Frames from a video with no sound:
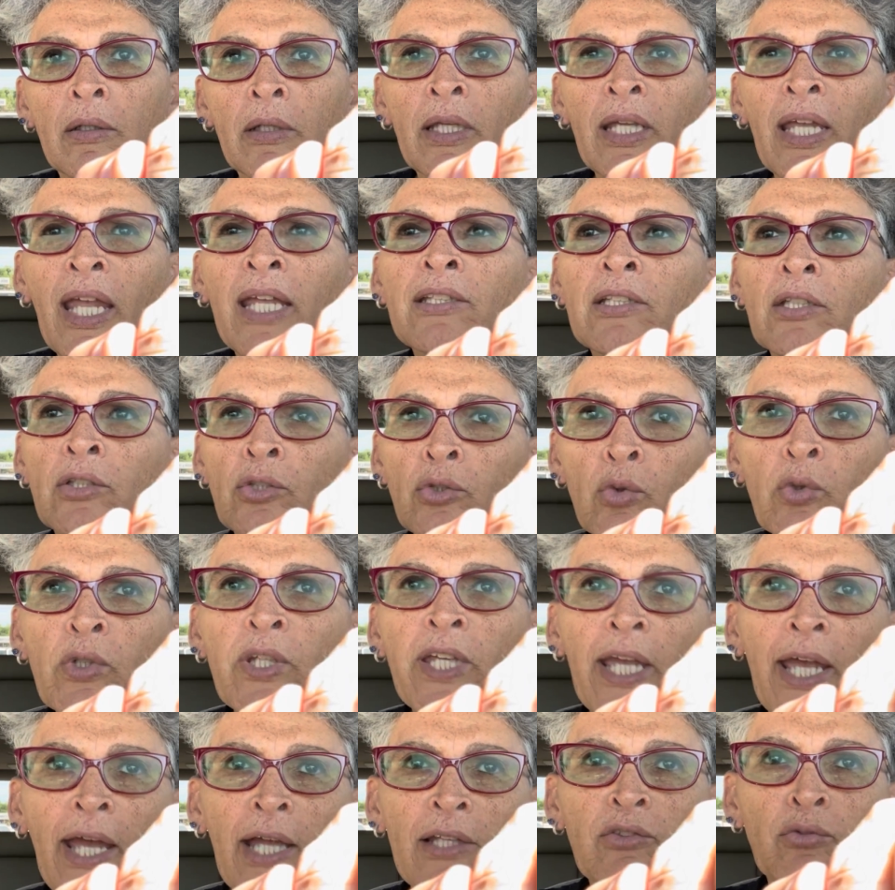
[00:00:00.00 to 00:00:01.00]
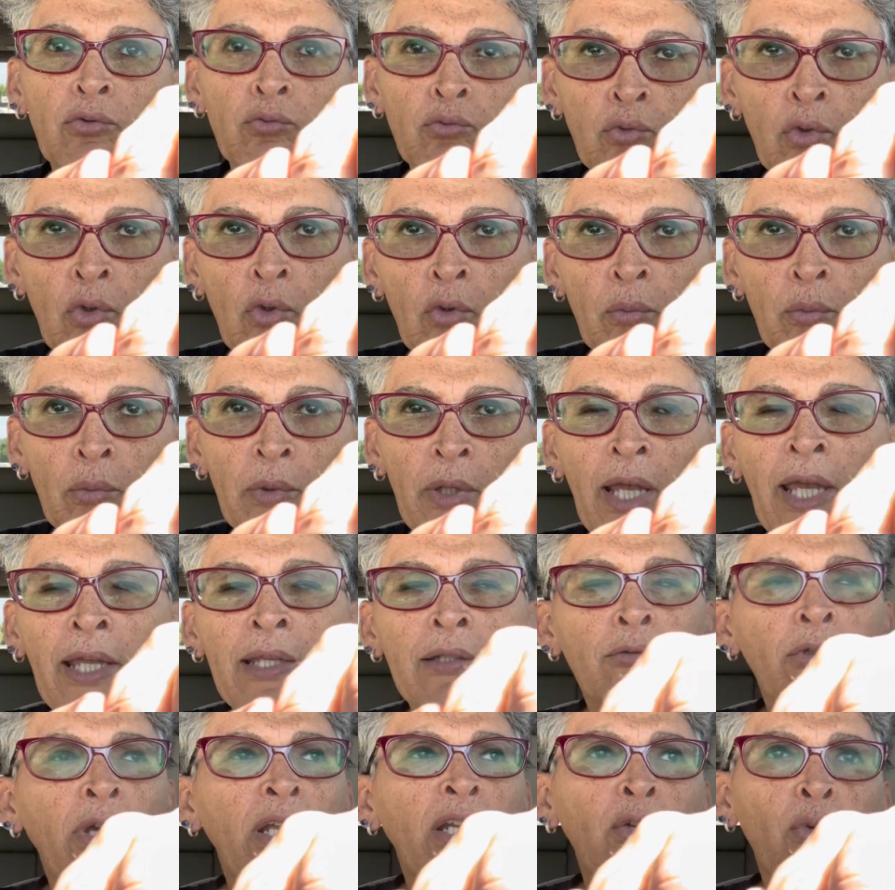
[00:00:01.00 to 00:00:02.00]
the new cat's room,
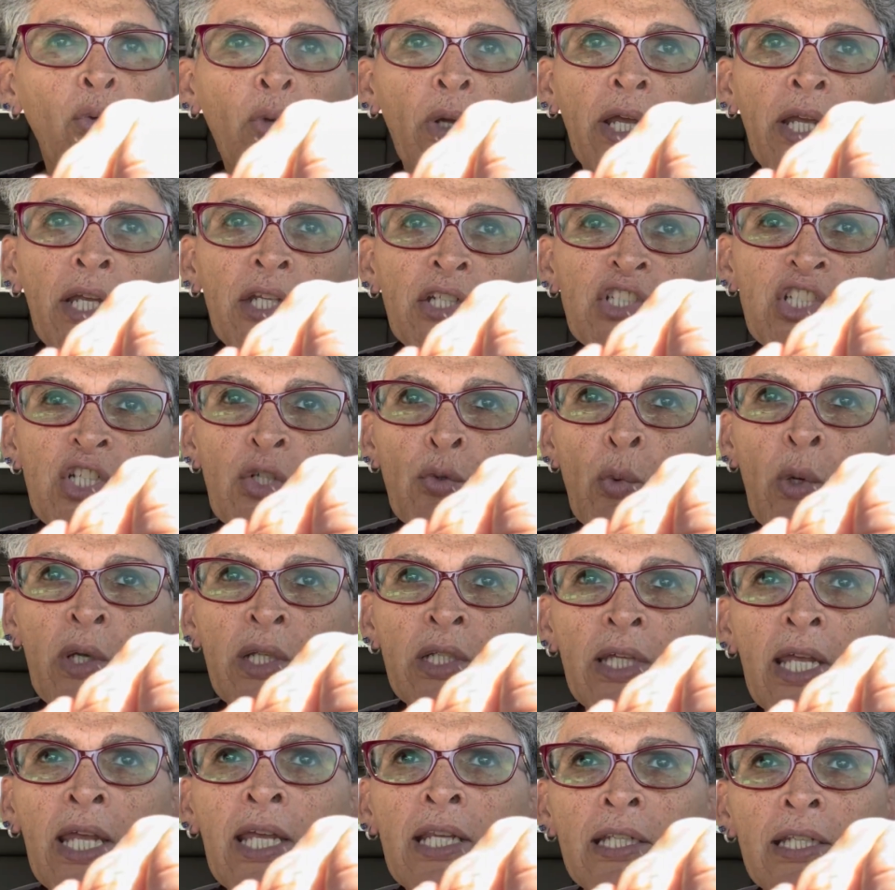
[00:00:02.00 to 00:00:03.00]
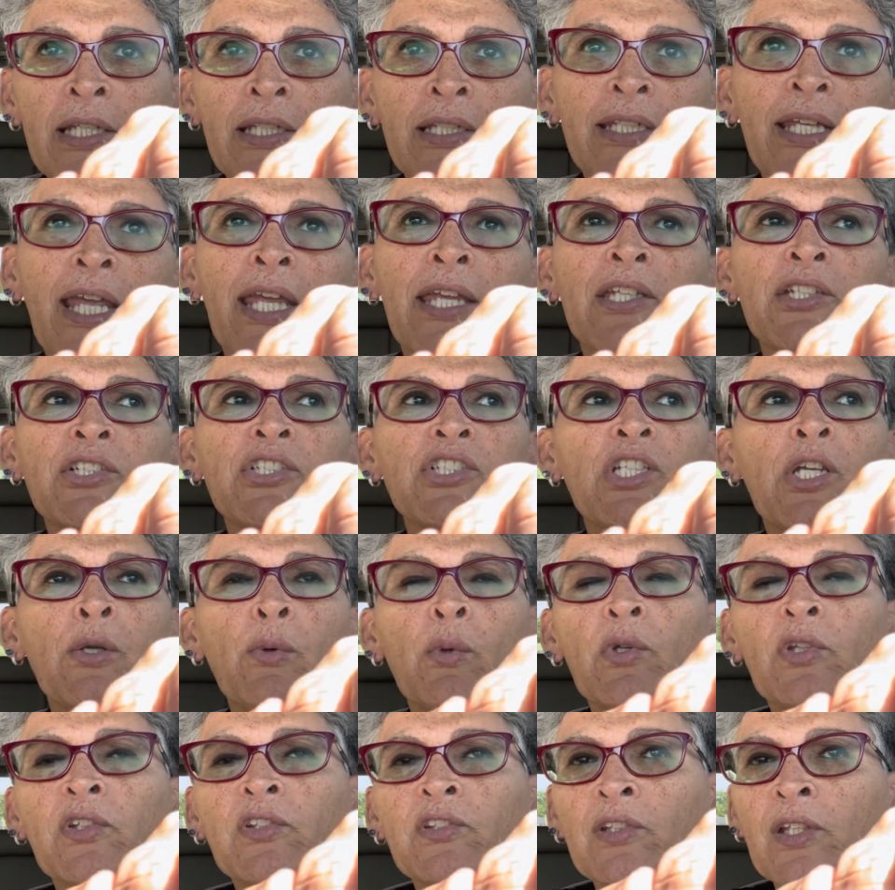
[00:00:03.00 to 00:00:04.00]
and right away she went in it, and she
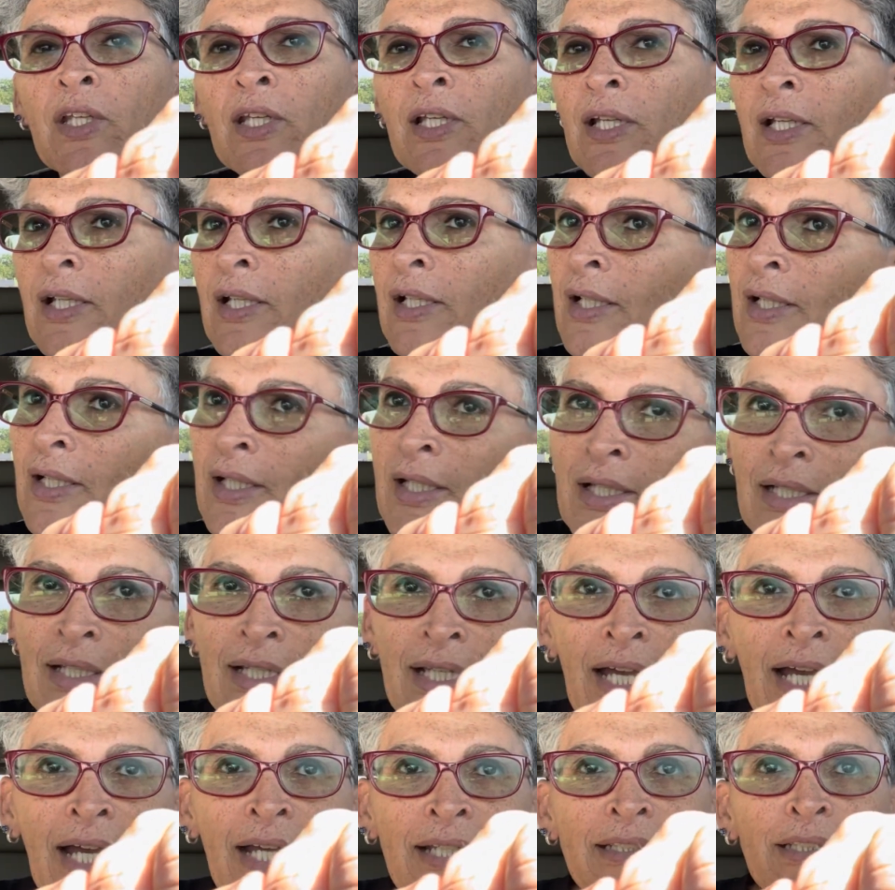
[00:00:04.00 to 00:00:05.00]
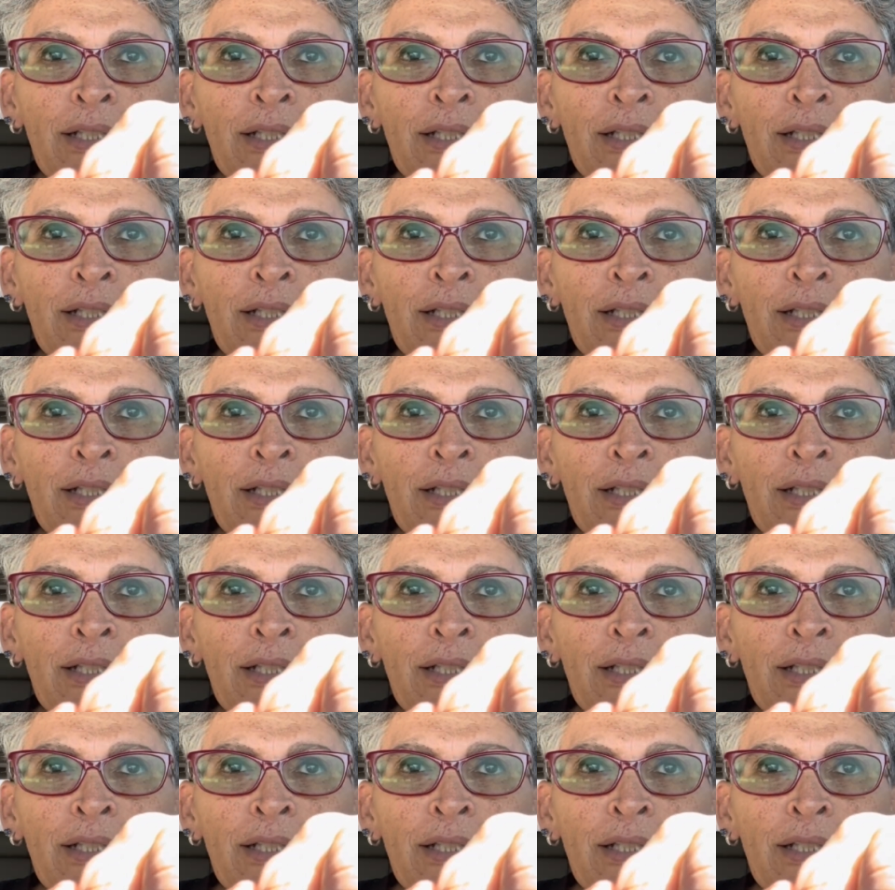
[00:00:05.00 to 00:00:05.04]
was kind